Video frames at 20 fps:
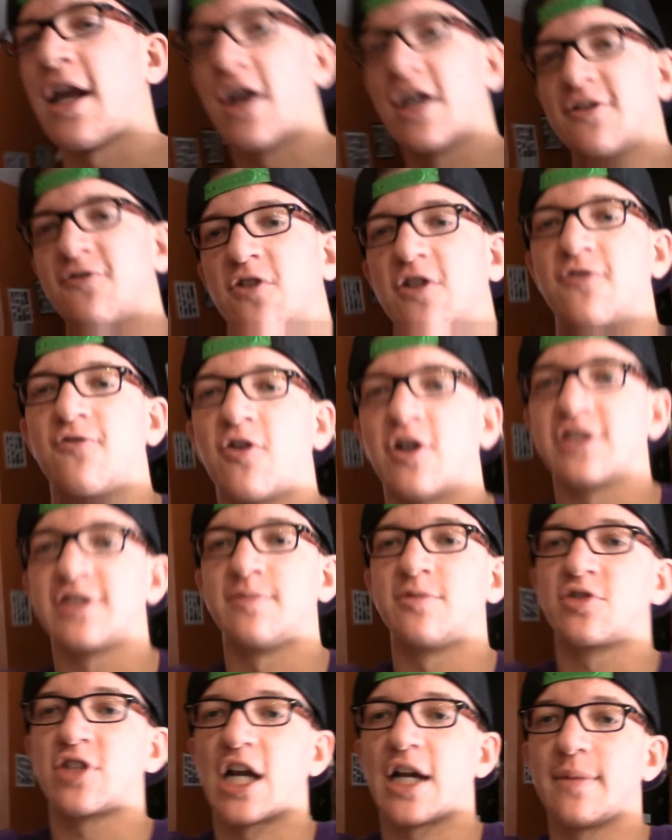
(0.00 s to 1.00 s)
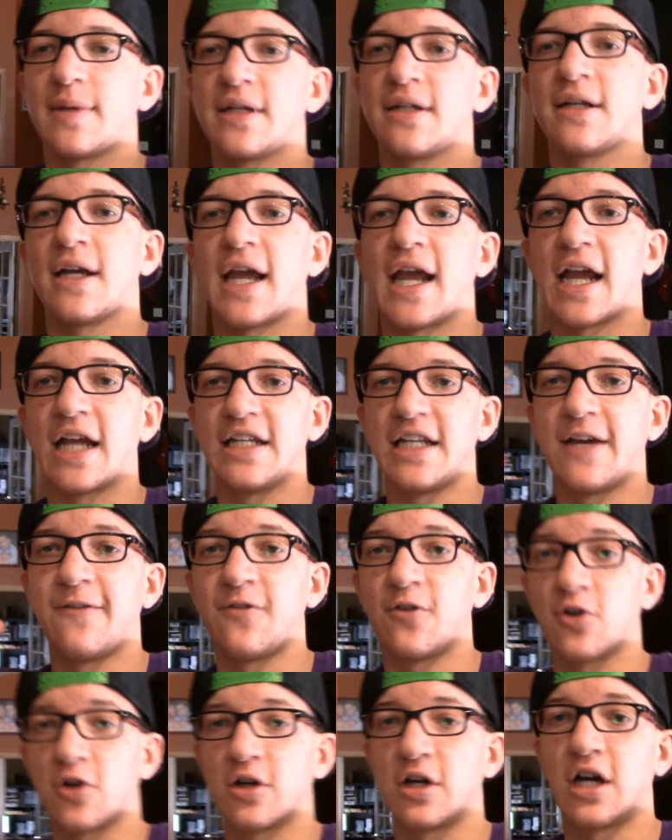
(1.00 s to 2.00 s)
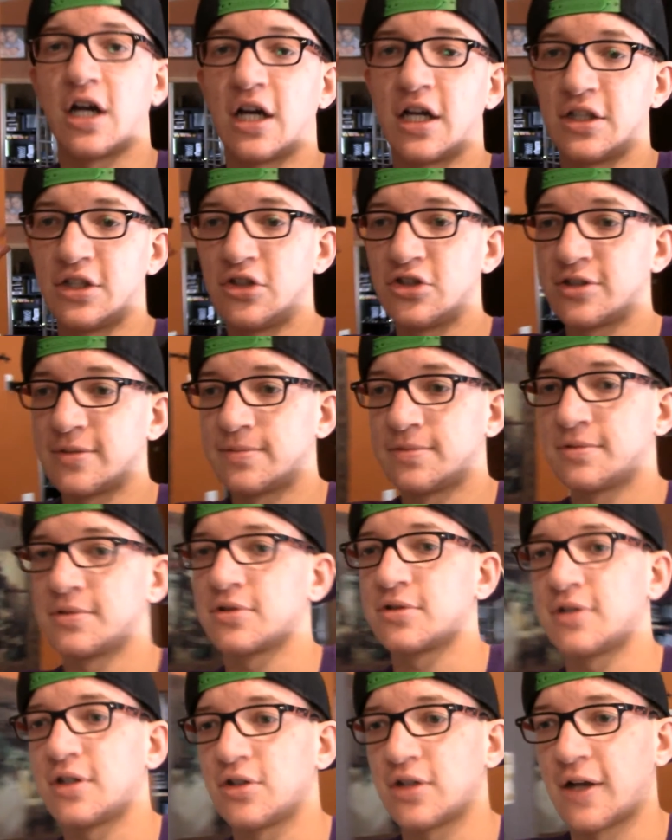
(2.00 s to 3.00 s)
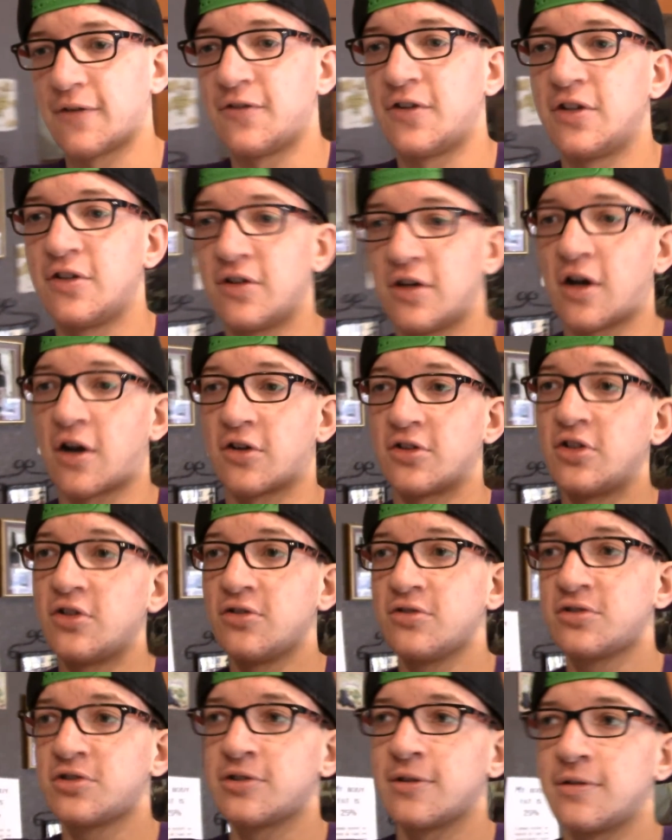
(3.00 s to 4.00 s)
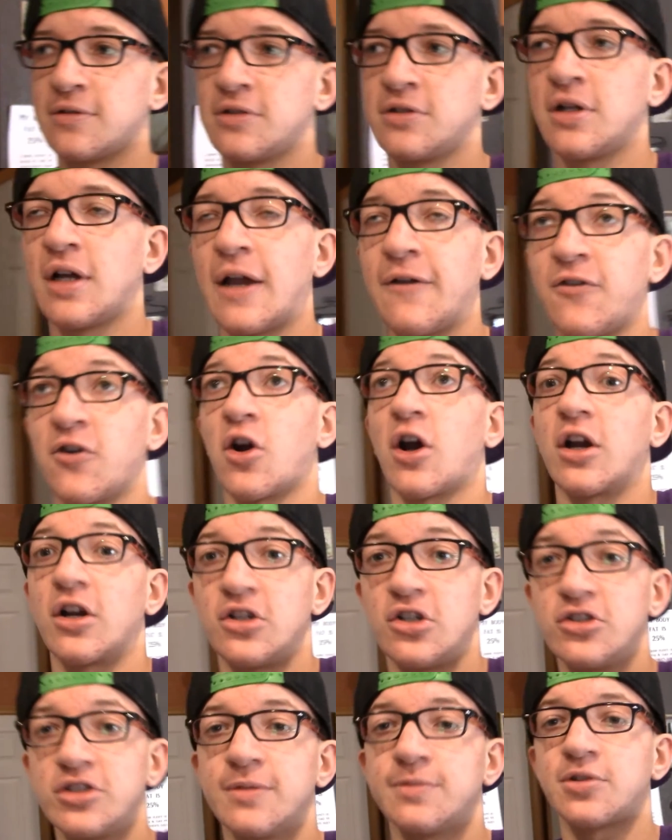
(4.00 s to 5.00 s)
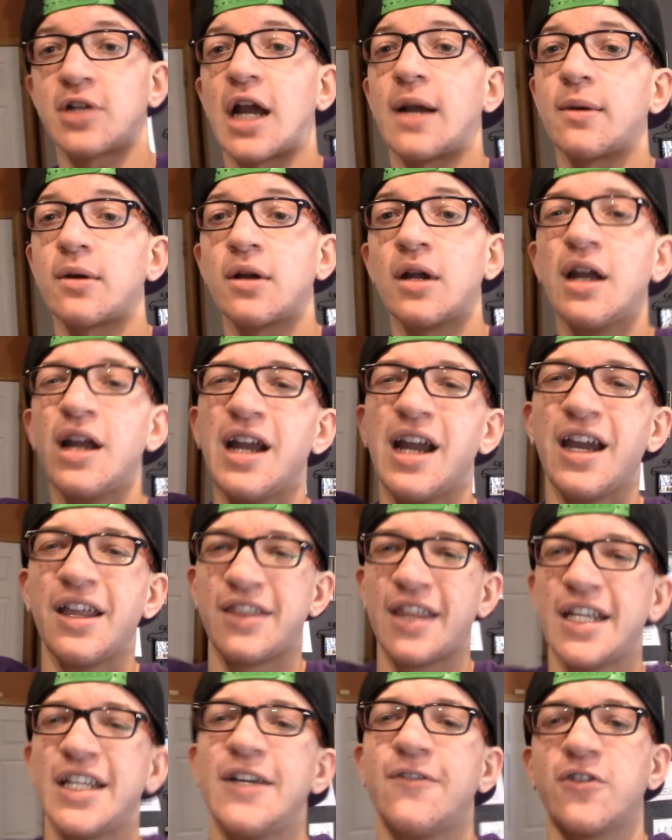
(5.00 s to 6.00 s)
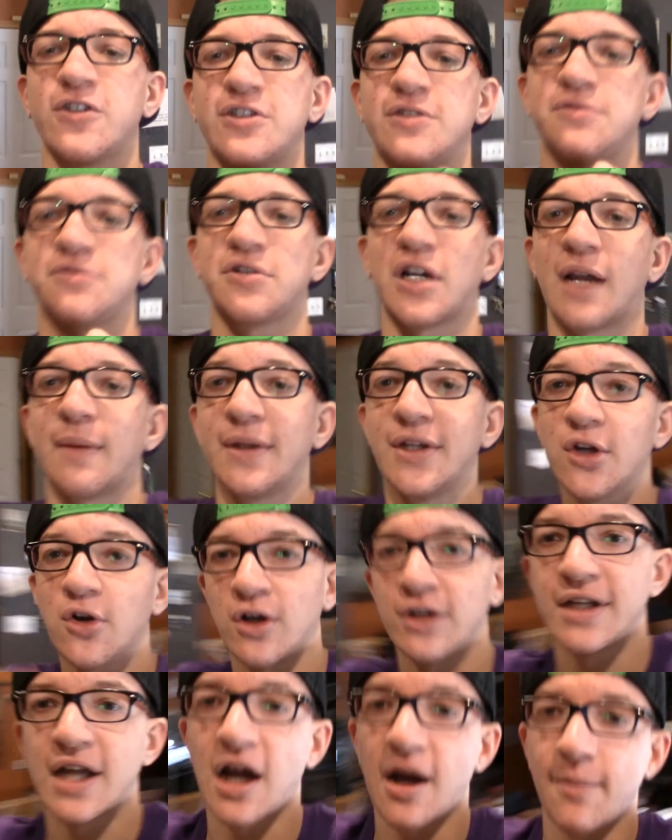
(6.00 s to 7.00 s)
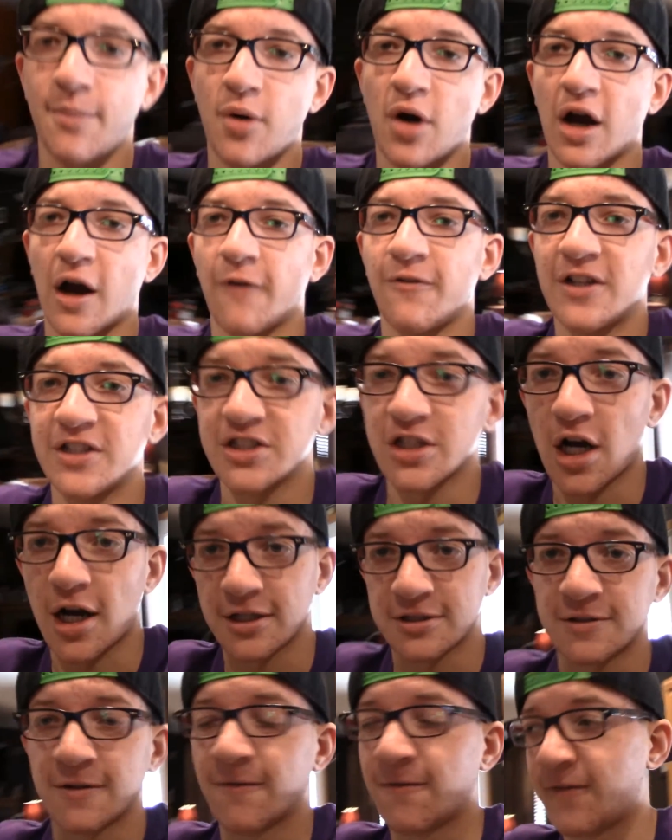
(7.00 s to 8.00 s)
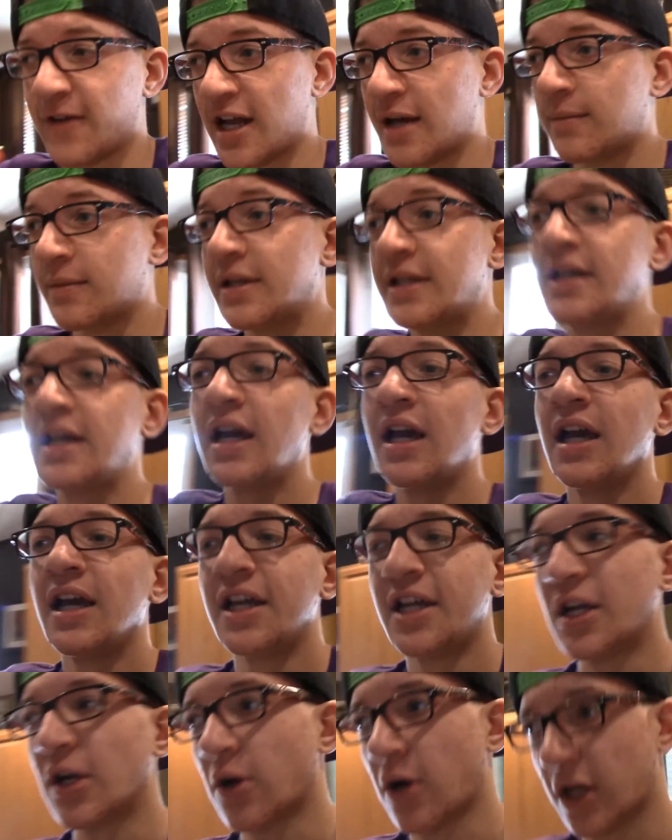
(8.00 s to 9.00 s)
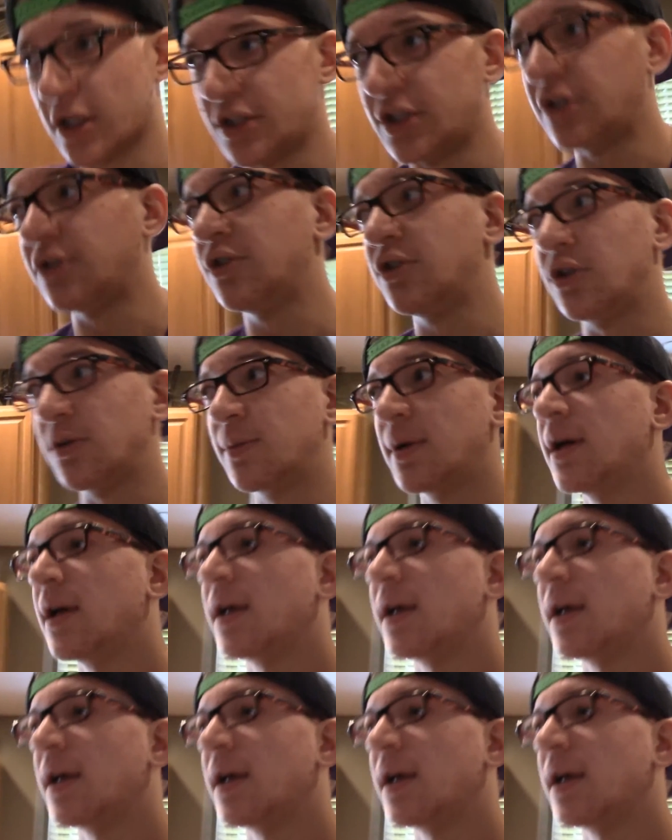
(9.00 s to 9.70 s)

you guys for, for subscribing, and if you're a new subs if you are new if you are a new subscriber, thank you for subscribing. You are now part of this awesome family here on YouTube.